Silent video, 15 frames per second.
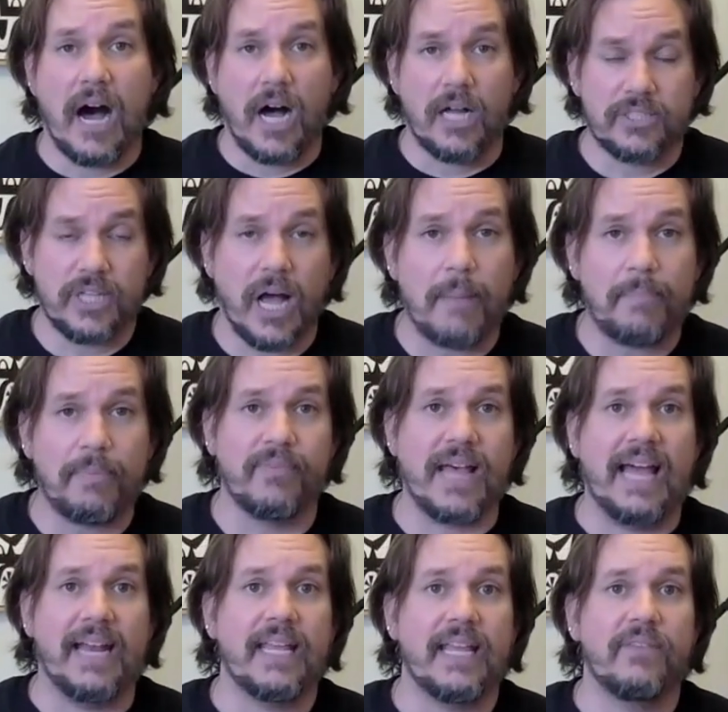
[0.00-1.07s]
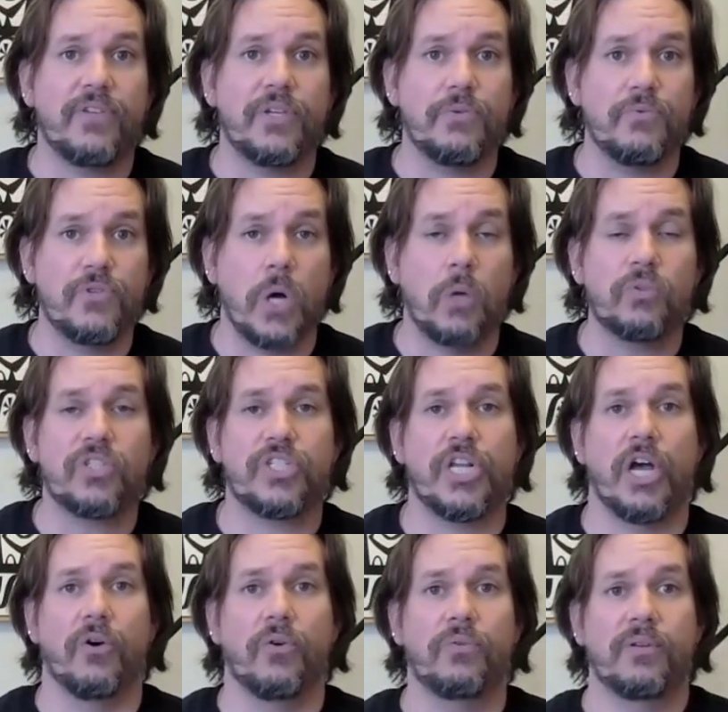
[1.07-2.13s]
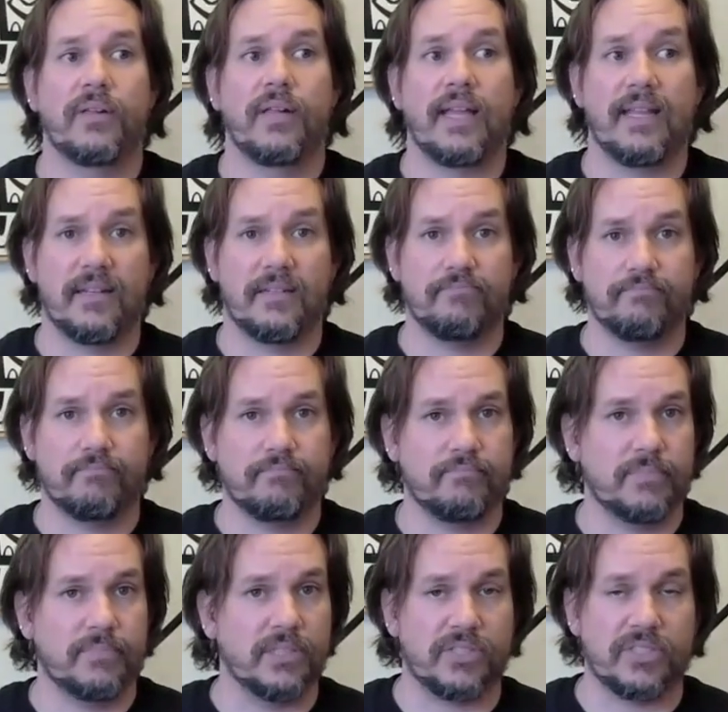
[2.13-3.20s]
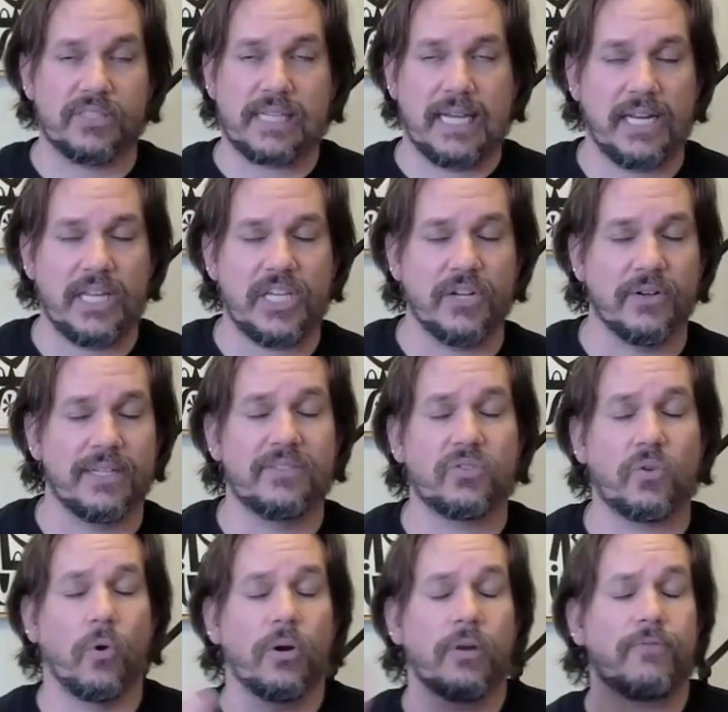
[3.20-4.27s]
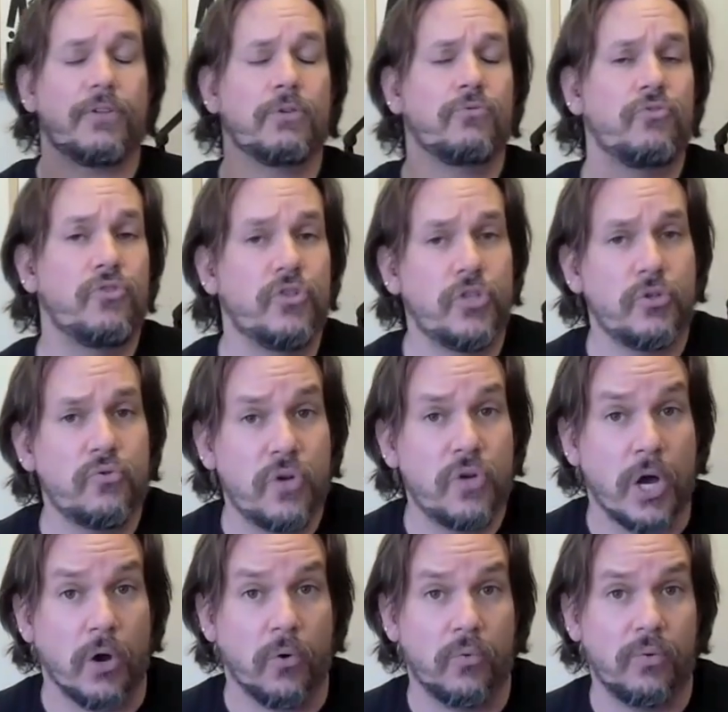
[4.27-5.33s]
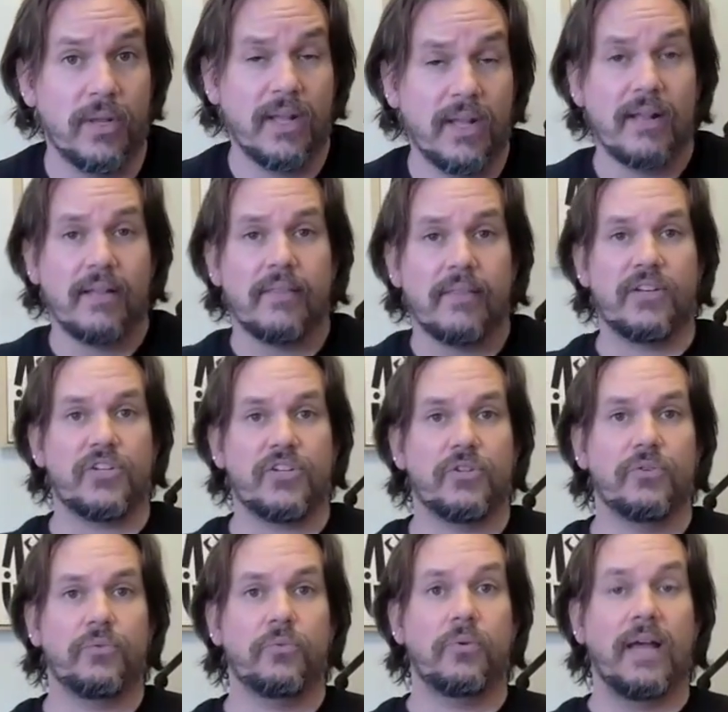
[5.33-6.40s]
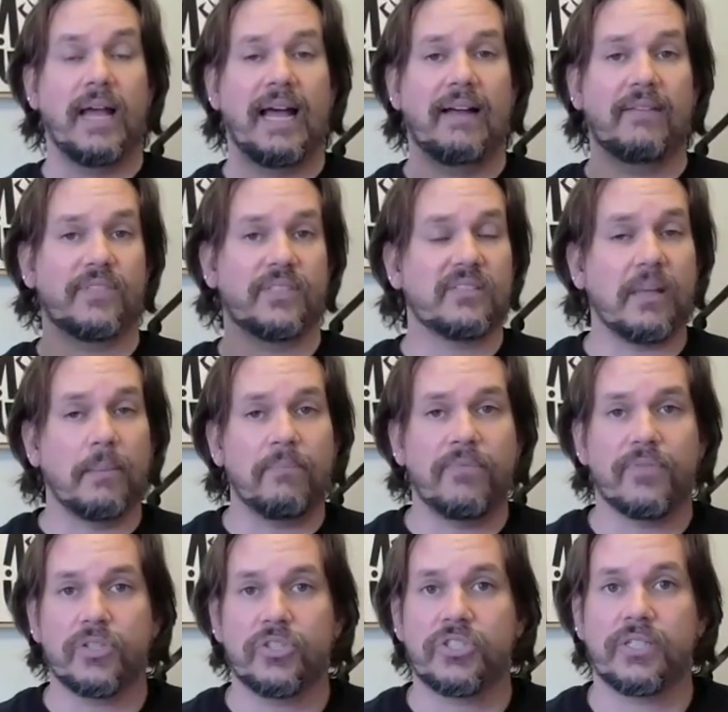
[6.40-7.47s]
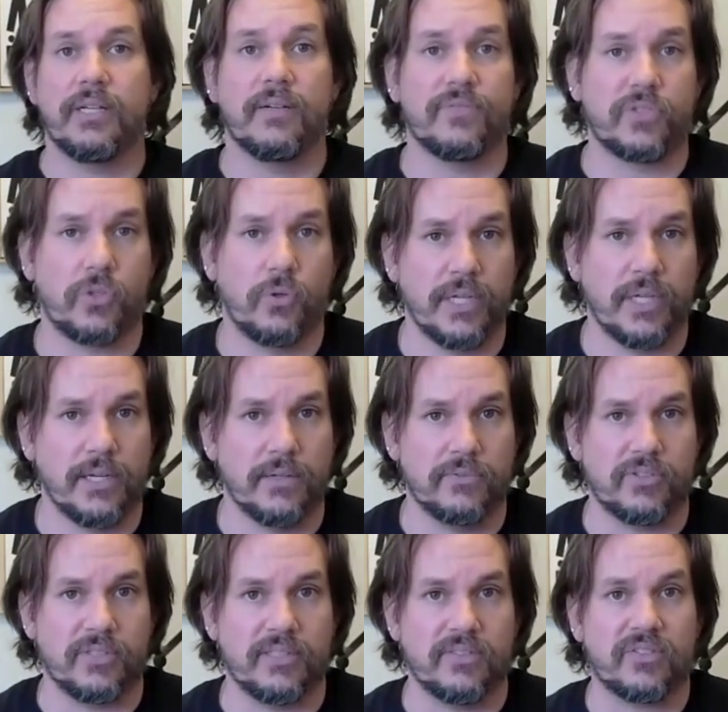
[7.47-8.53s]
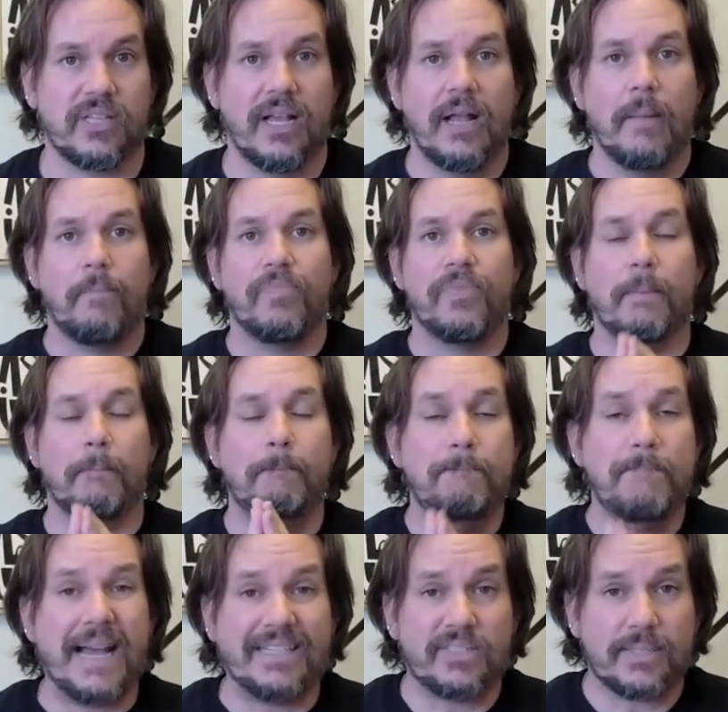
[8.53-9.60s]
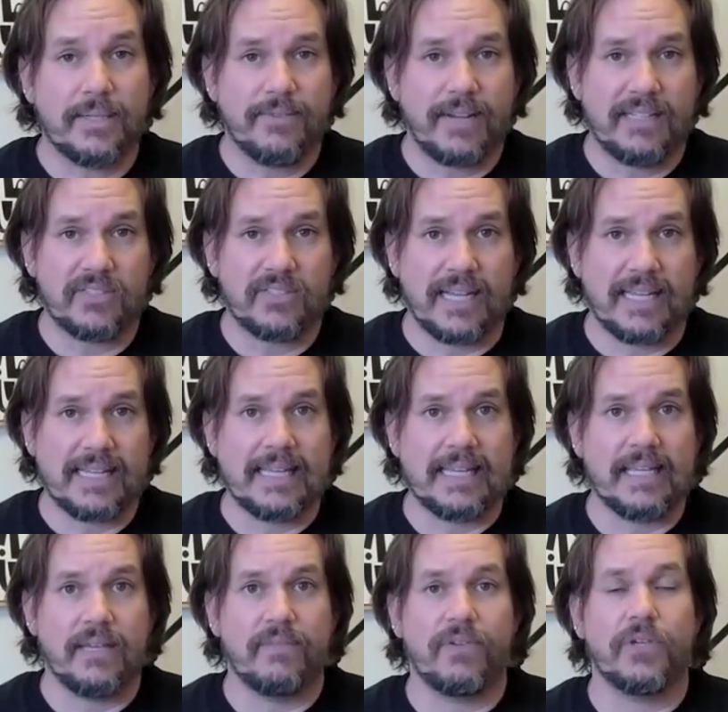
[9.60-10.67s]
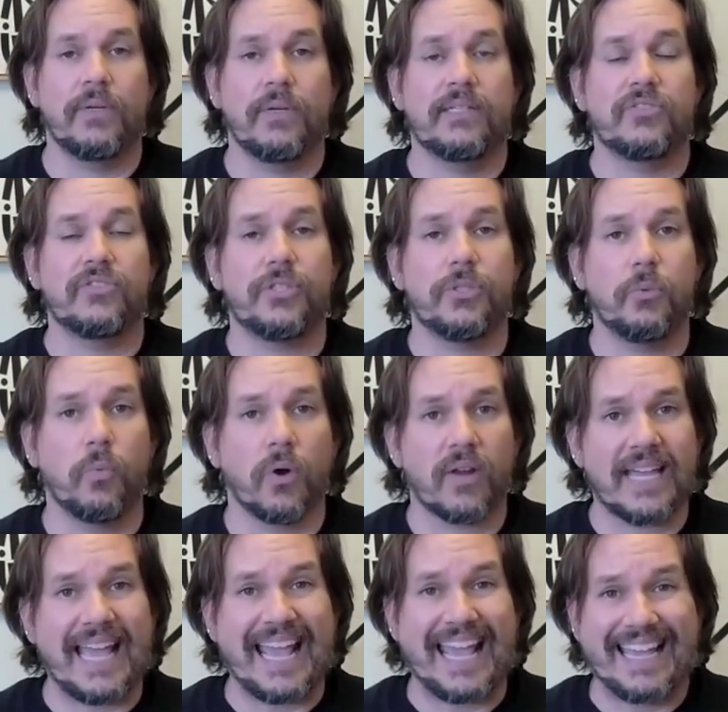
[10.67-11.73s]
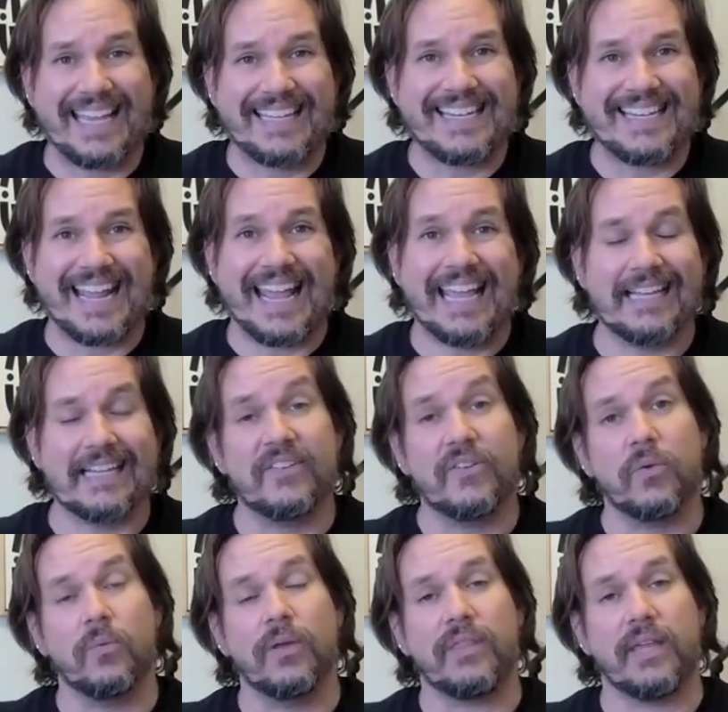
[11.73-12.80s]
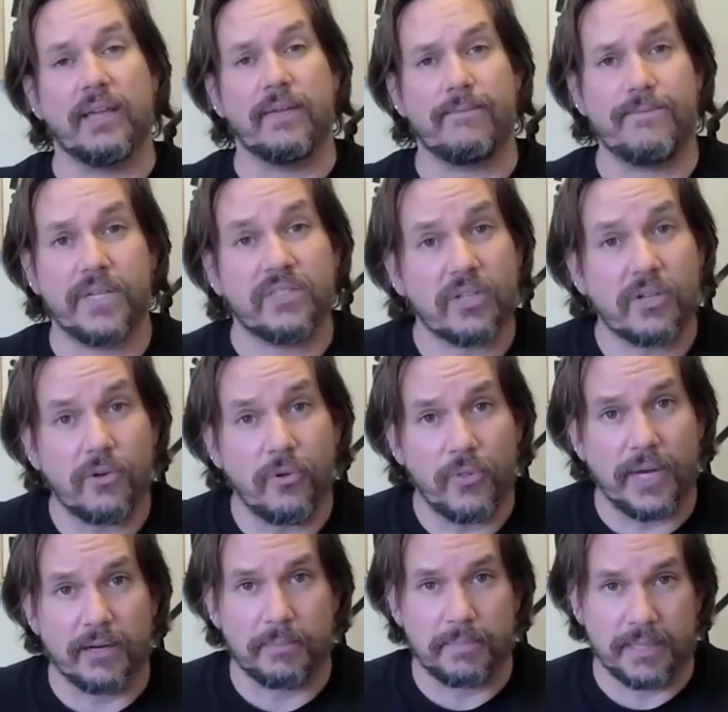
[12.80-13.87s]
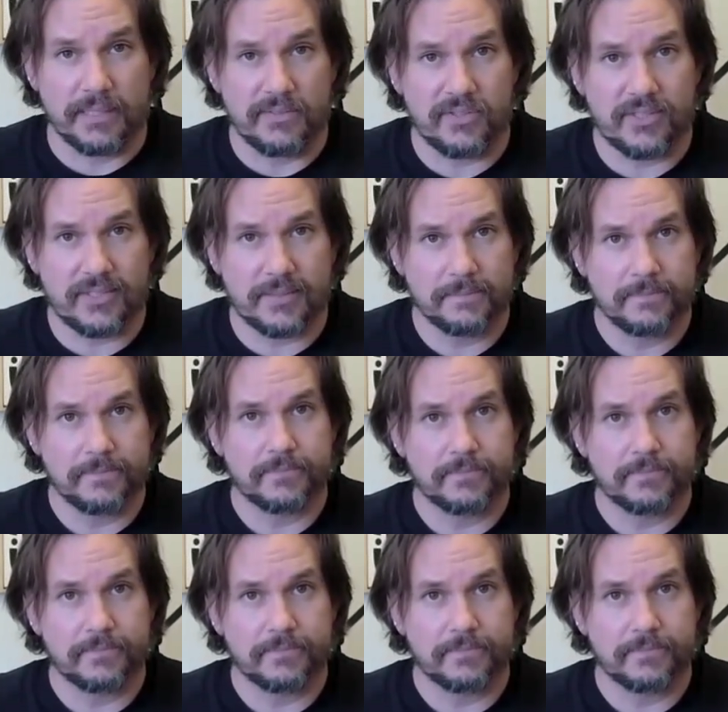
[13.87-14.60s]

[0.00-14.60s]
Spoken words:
On top of that, if you don't know and you're just kind of curious, or if you do know that you have some version of scoliosis, the best advice I can give you is to work hand in hand with a physical therapist